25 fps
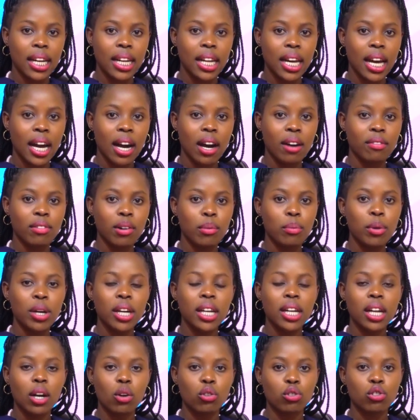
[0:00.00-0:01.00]
near
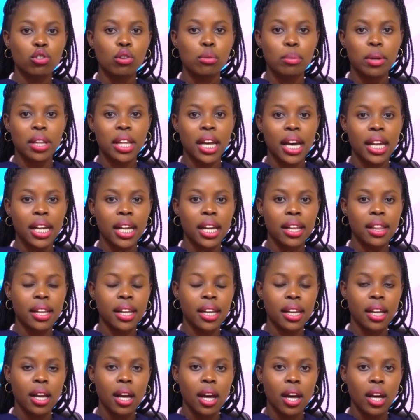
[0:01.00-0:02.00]
Avamuena, Kusome, the end,
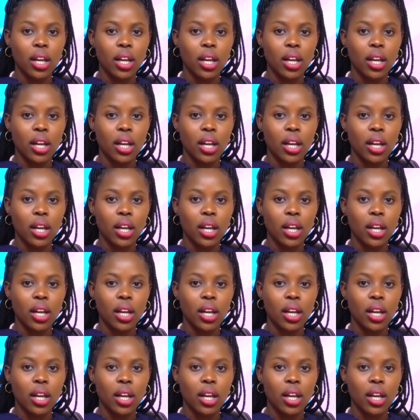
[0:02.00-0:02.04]
the